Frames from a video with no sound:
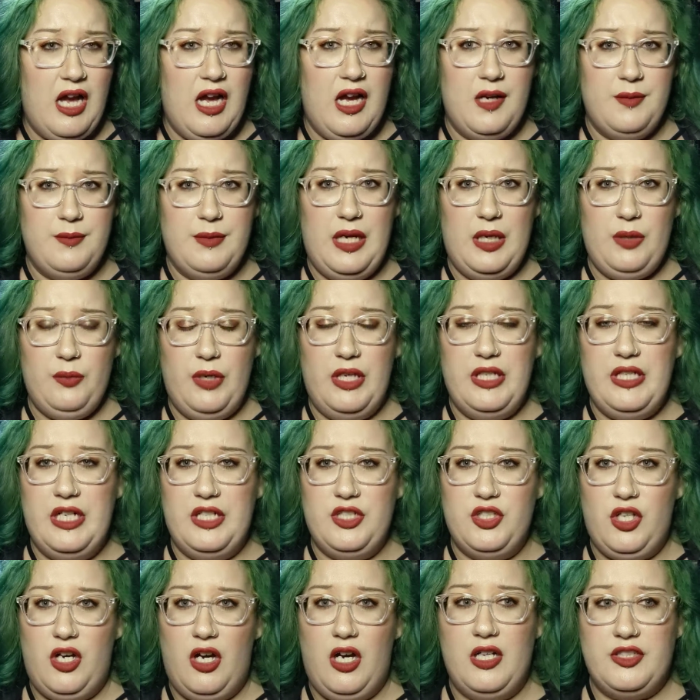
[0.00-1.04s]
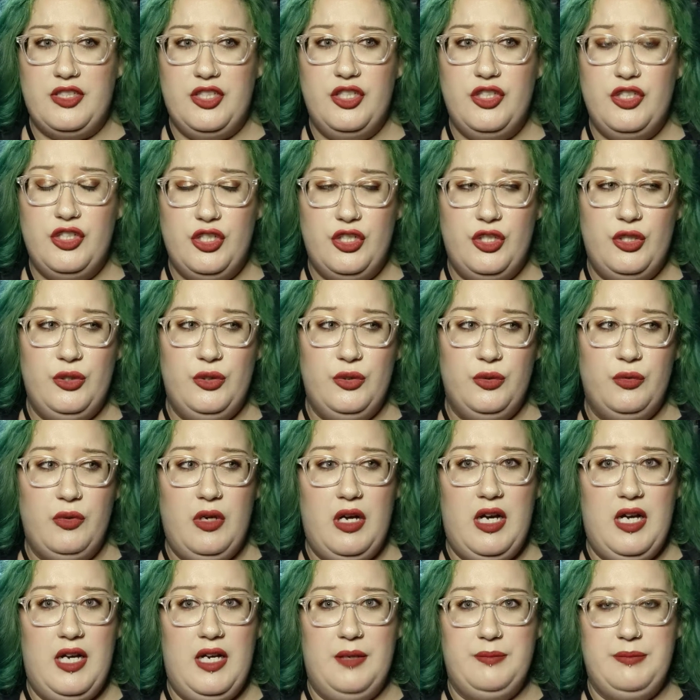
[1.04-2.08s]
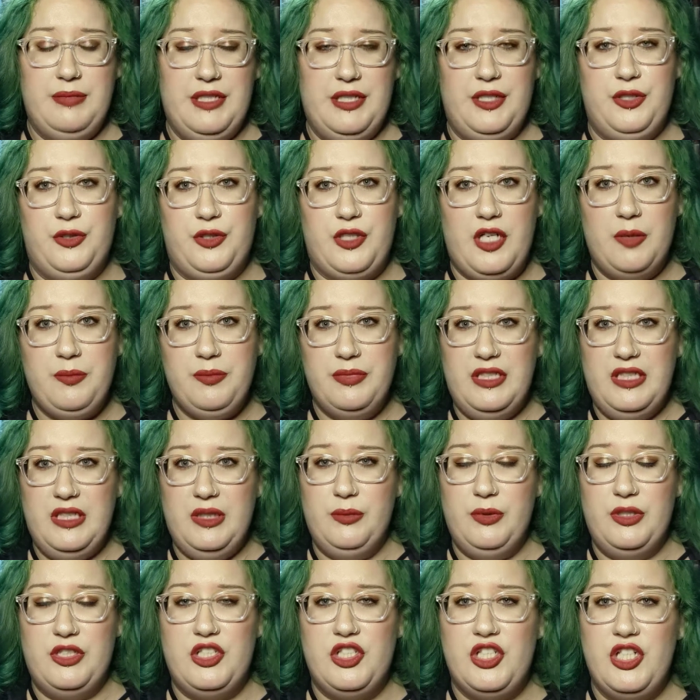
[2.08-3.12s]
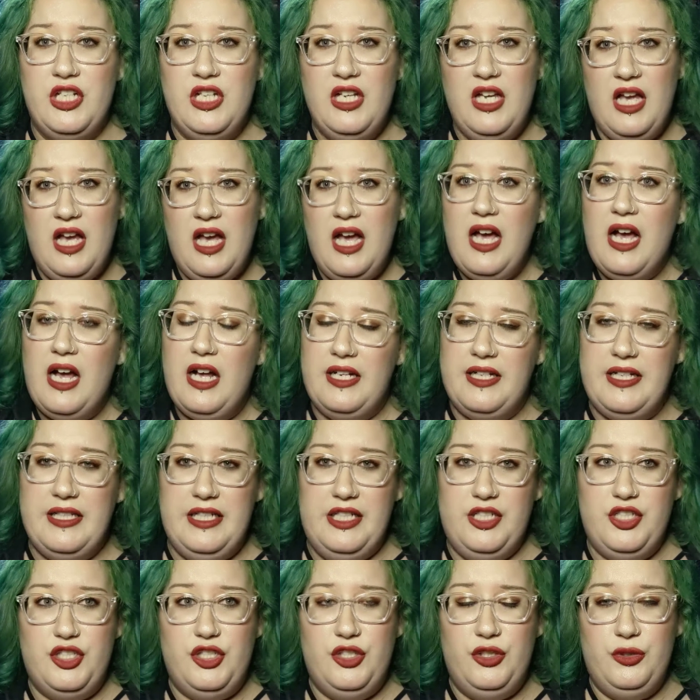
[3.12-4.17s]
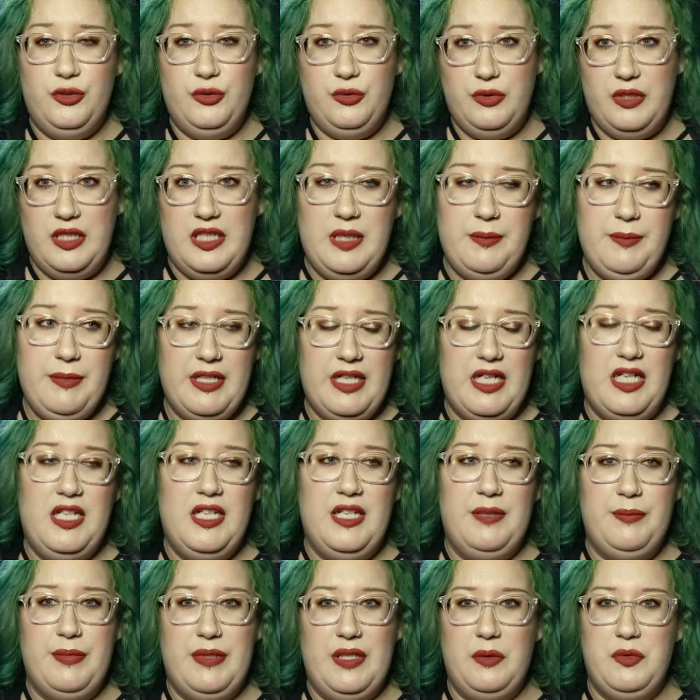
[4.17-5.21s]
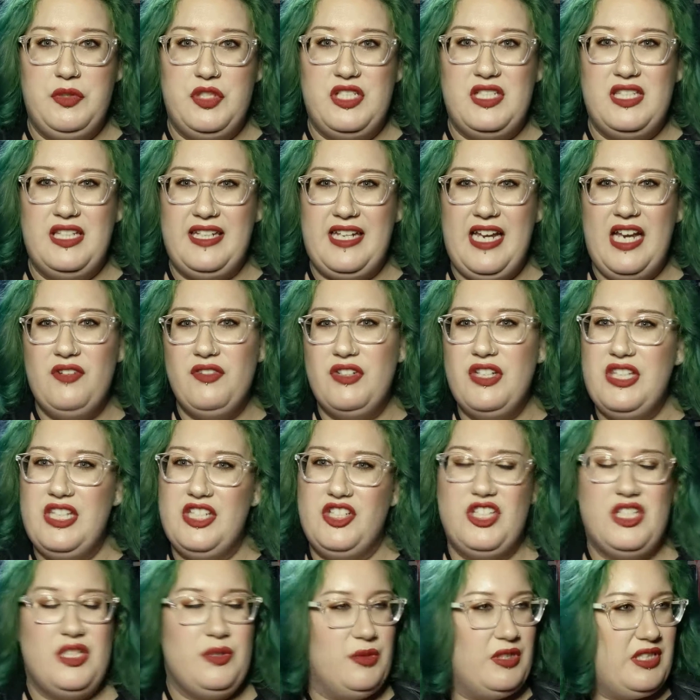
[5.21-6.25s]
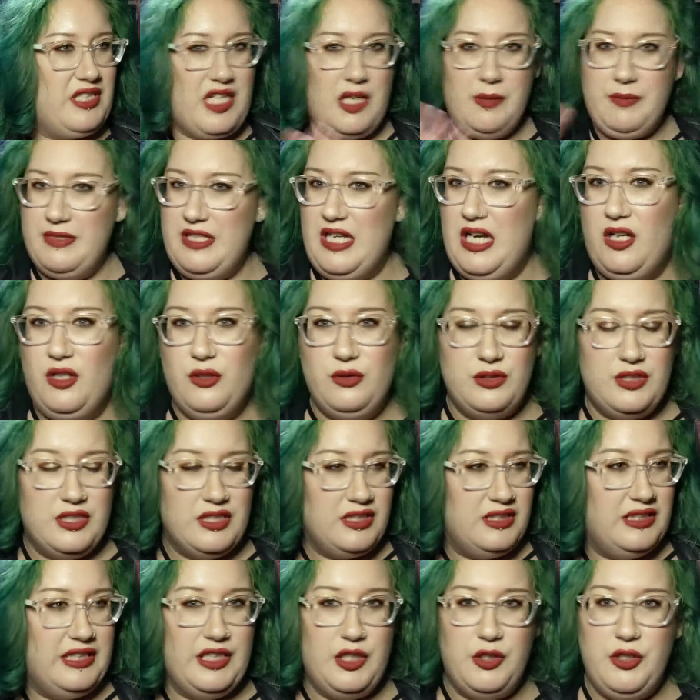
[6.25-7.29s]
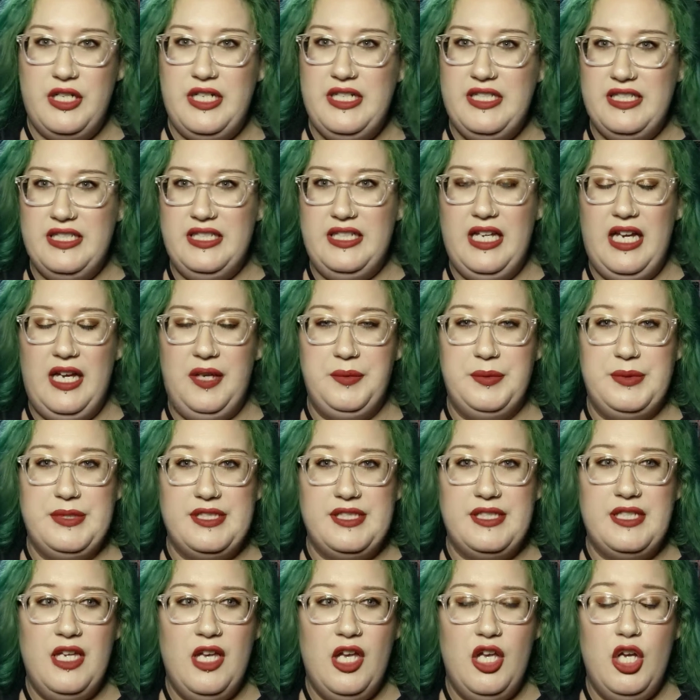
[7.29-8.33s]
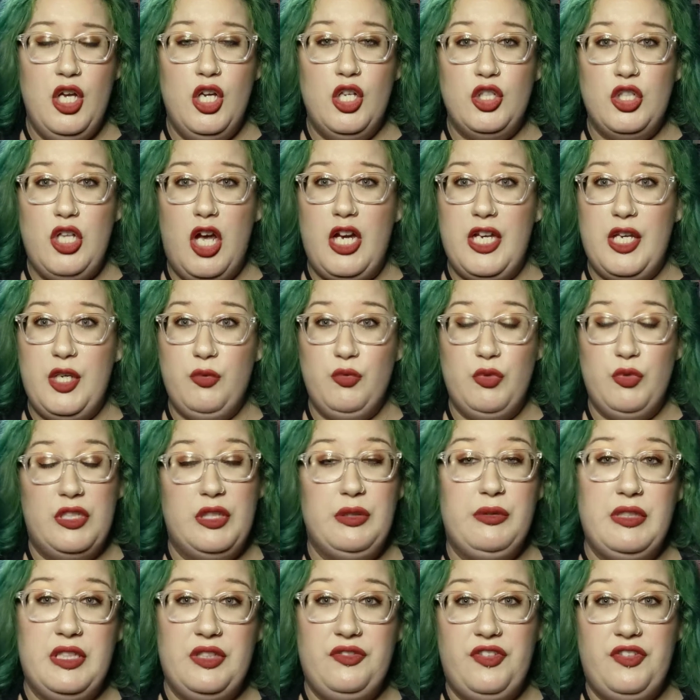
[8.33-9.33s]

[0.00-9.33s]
um, I went and talked to uh, a particular company, which I'll get into in a minute, but it was just like everything just was coming out like crazy. I was talking really,